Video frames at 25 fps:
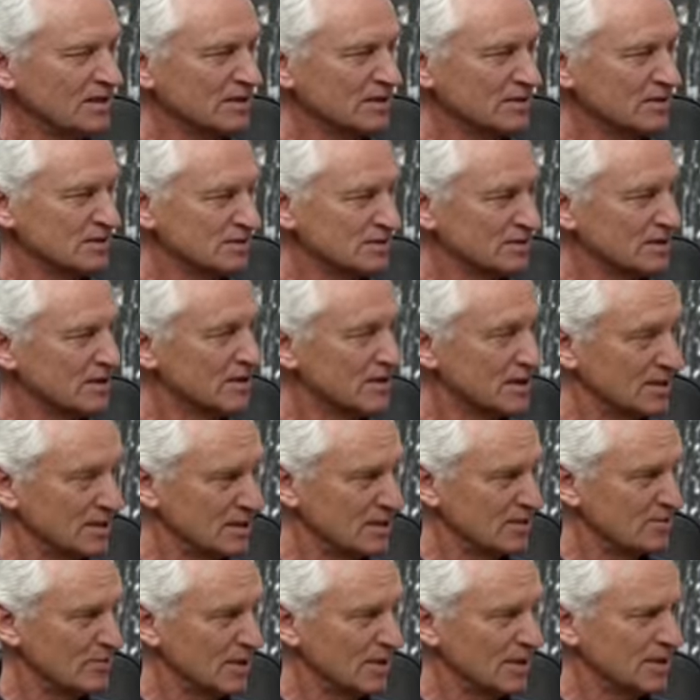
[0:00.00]
this
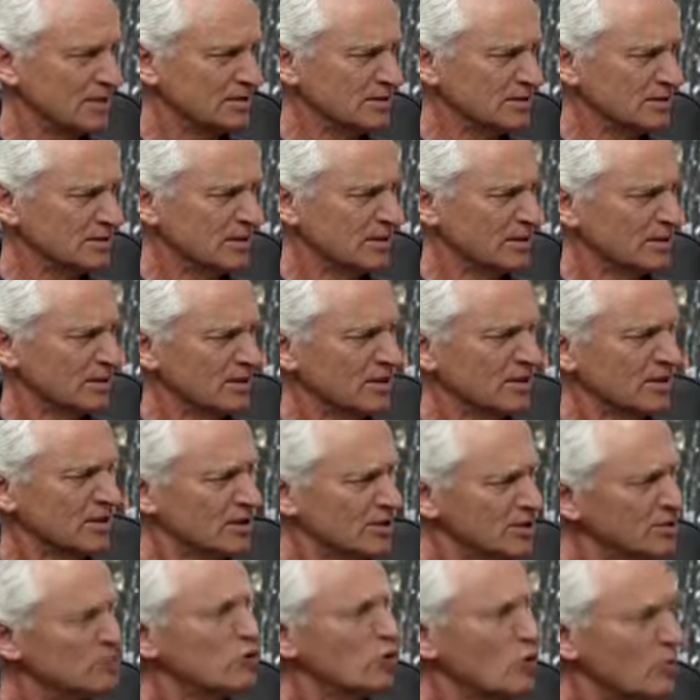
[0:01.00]
anandamide
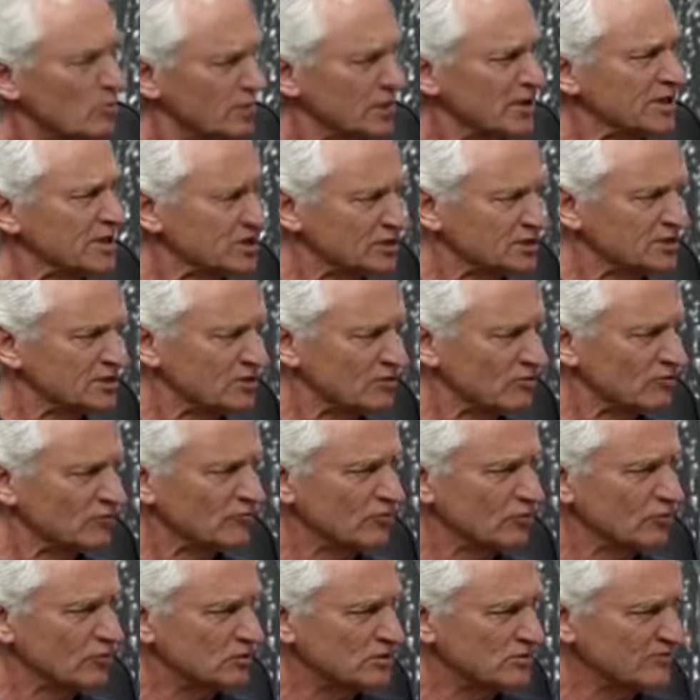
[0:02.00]
in cooperation, of
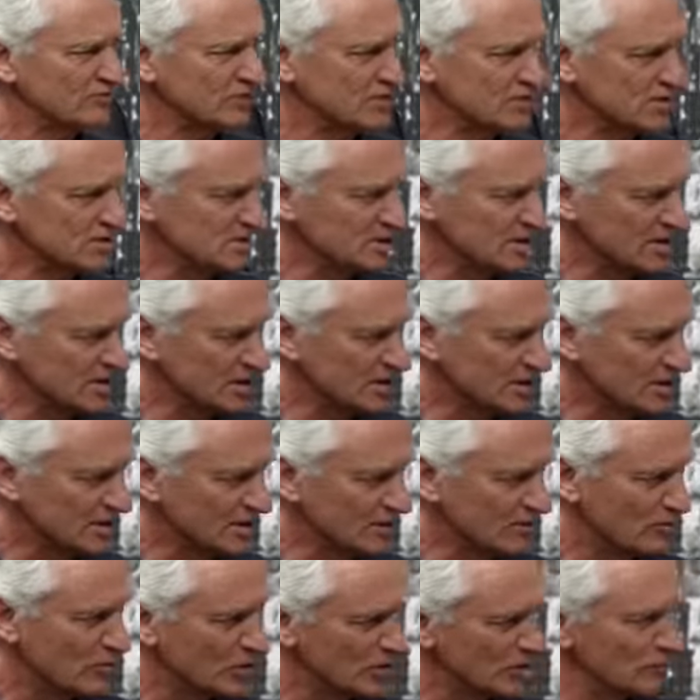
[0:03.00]
course, with
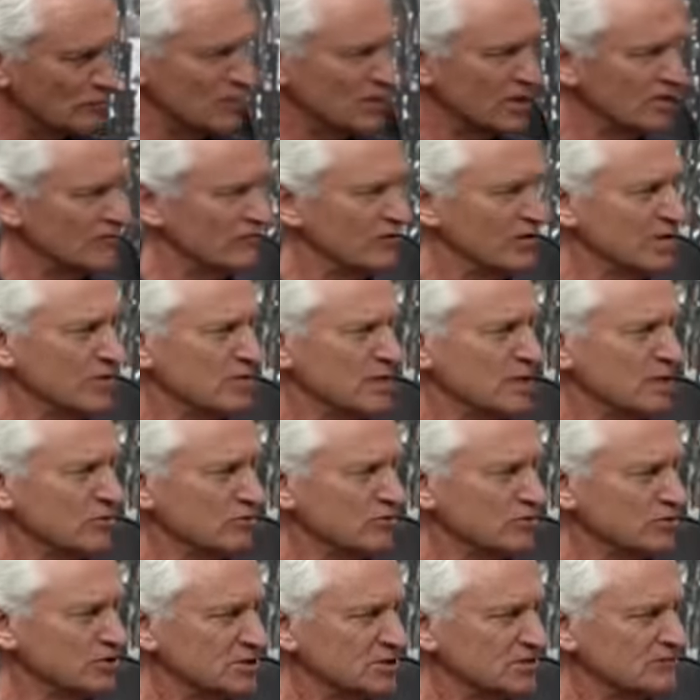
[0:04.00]
molecular
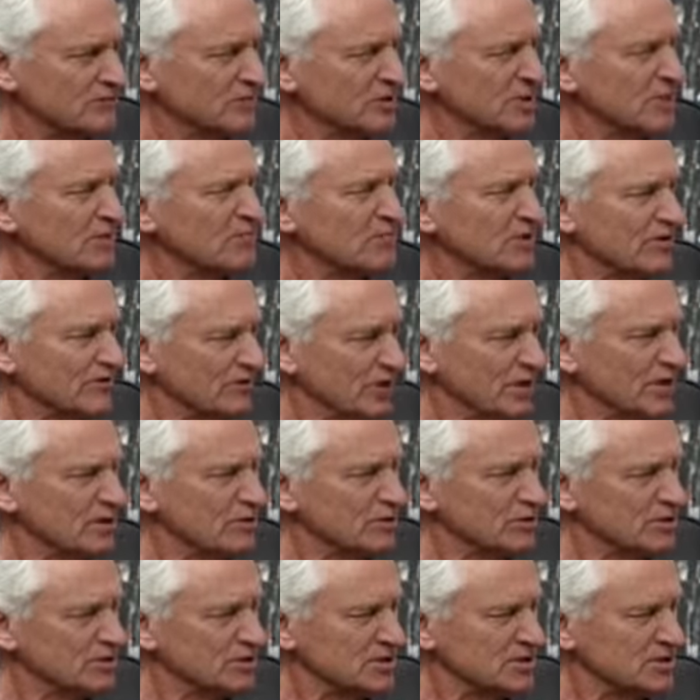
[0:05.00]
pharmacologist William Twain,
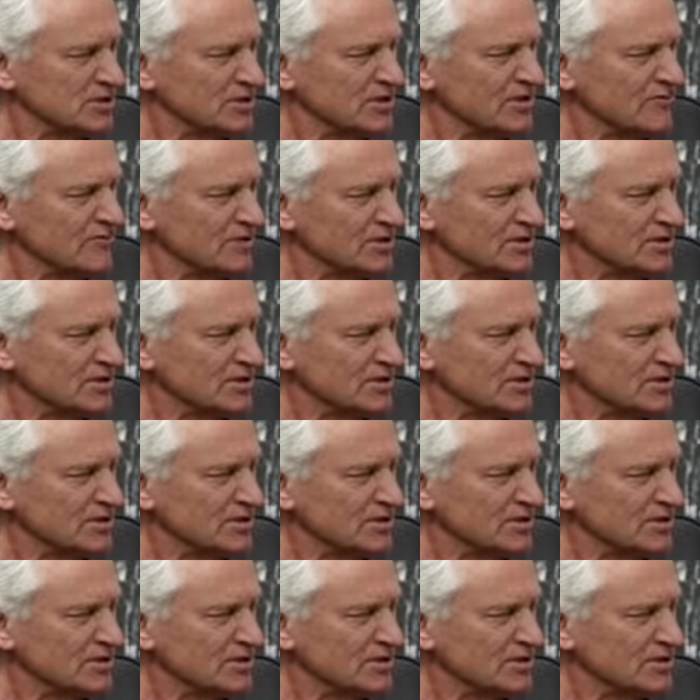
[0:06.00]
which discovered